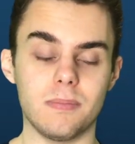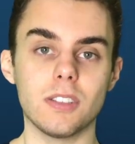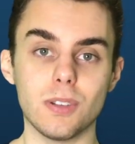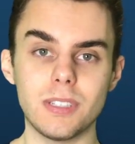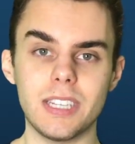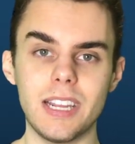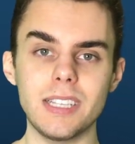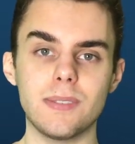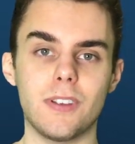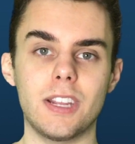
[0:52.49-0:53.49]
So in
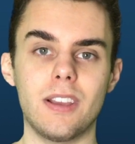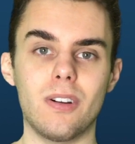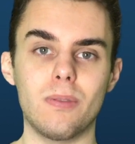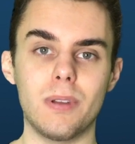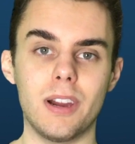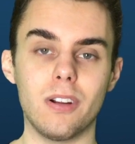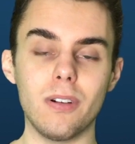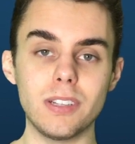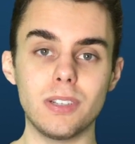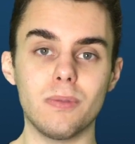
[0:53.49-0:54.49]
today's video, we are
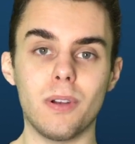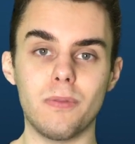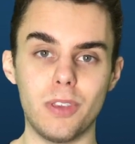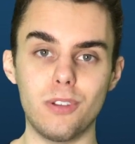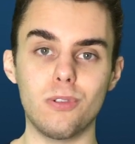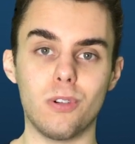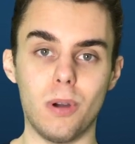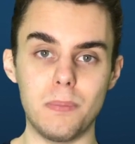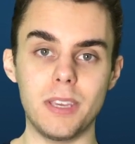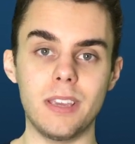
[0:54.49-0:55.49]
going to review
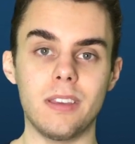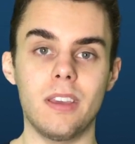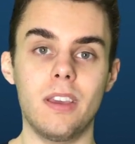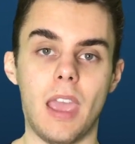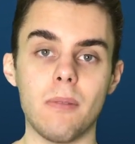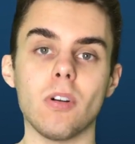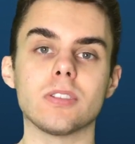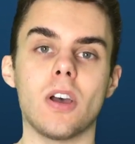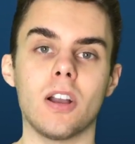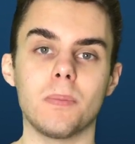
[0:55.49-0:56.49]
Quibi. And we'll
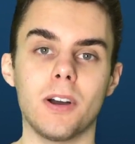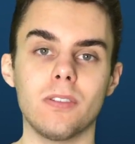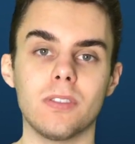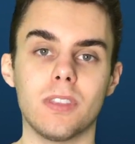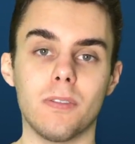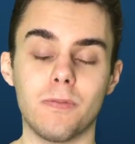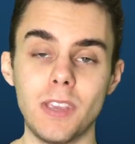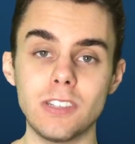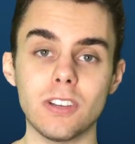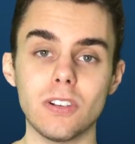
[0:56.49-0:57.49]
talk about the
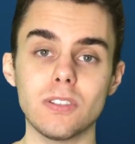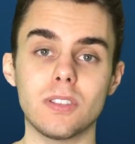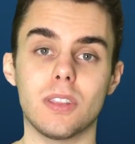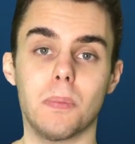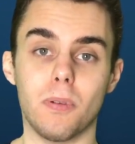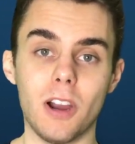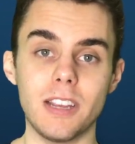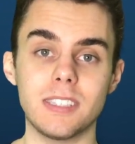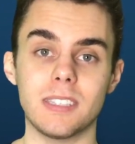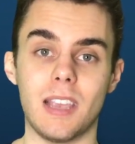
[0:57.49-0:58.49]
features, the
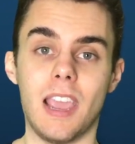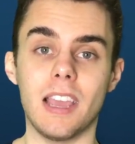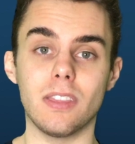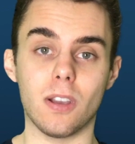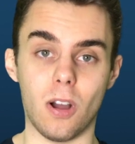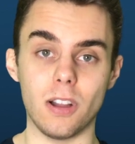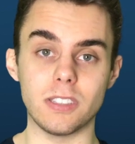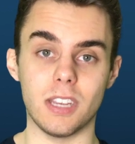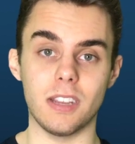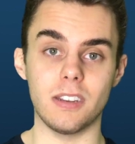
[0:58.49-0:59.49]
price, and the
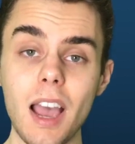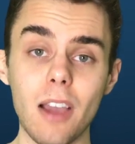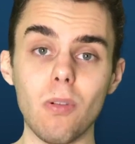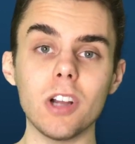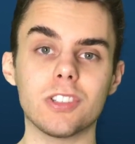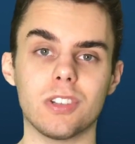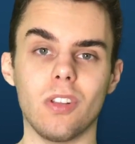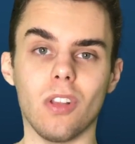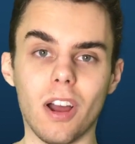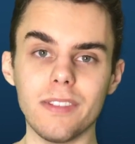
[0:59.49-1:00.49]
content. I watched a
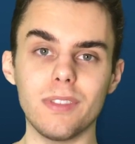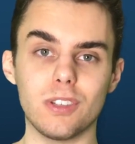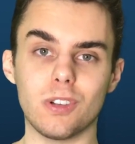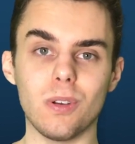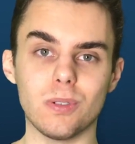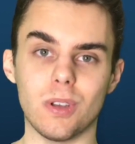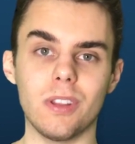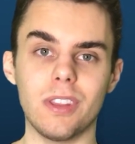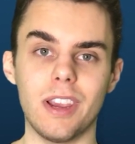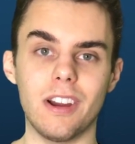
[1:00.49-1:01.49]
lot of the shows
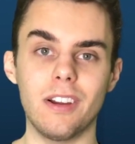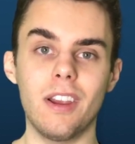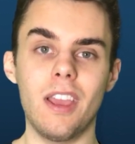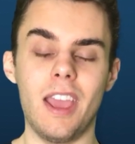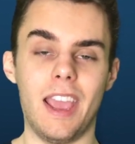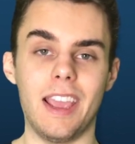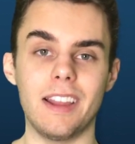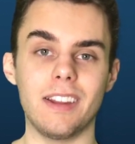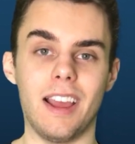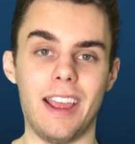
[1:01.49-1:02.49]
on there,
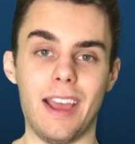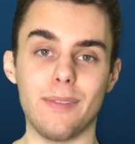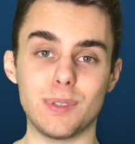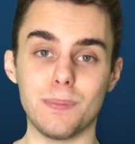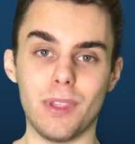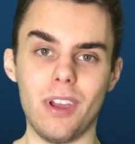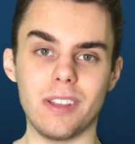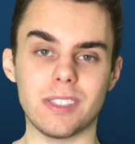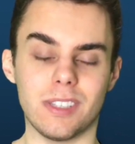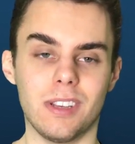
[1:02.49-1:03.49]
and I have some
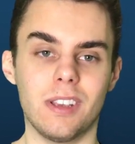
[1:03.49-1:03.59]
thoughts.